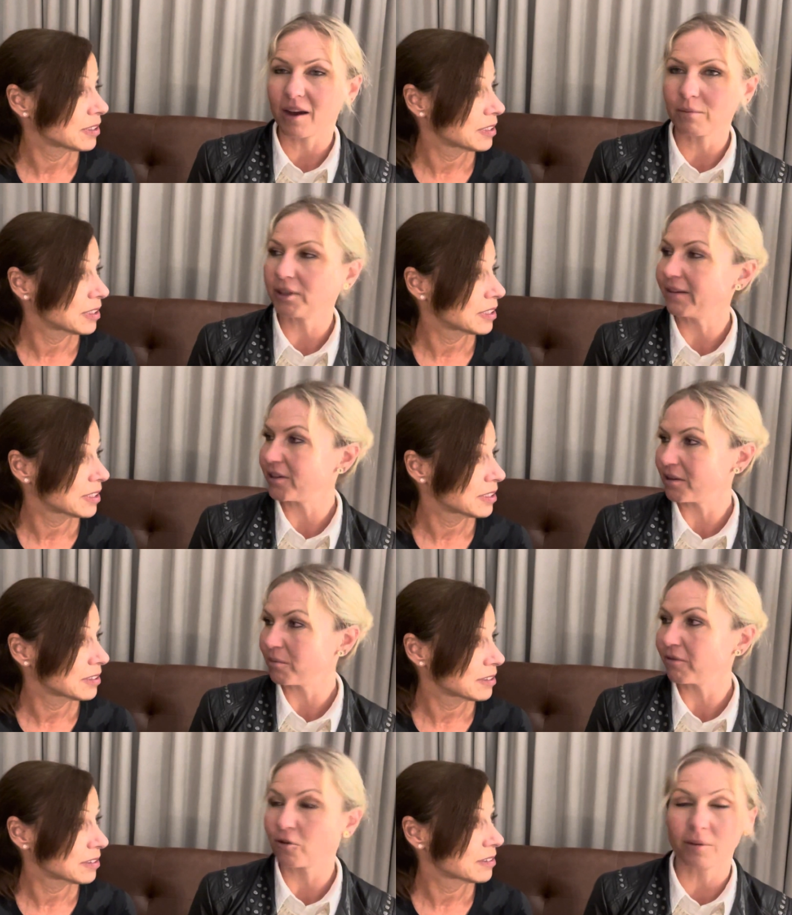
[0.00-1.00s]
Speaker 1: I believed in them
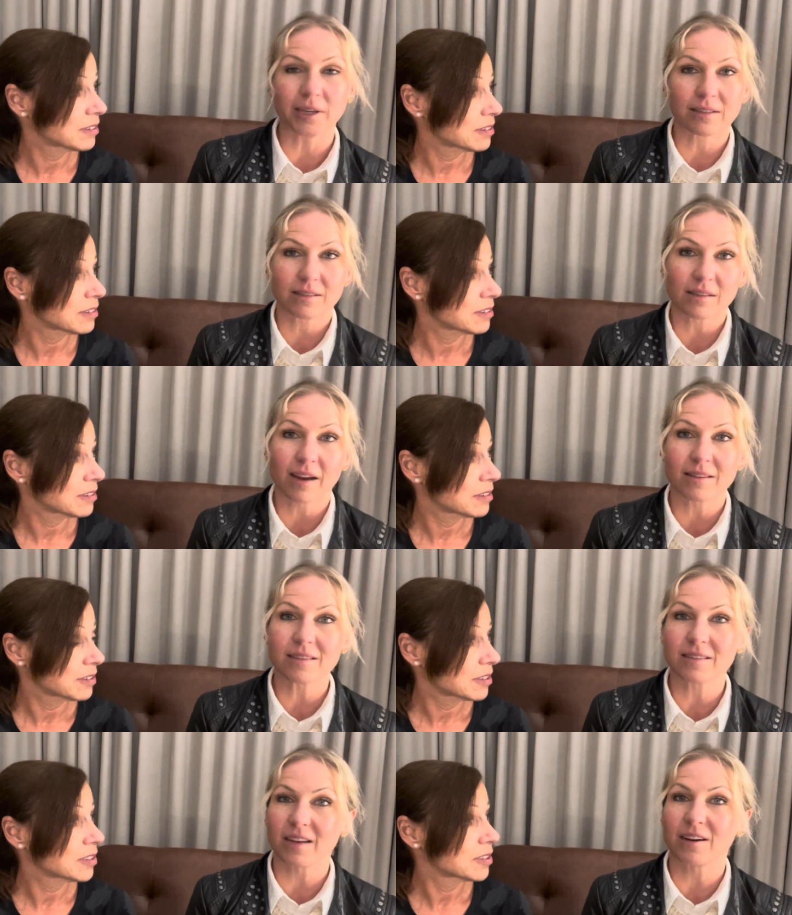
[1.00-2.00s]
before because the science
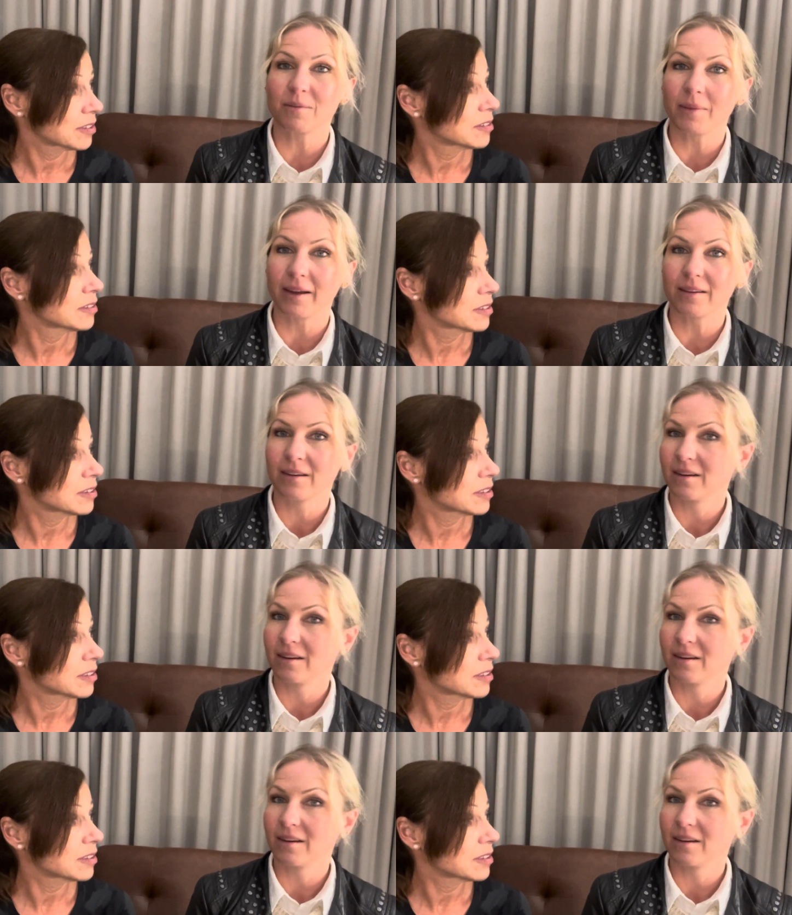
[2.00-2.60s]
is there, but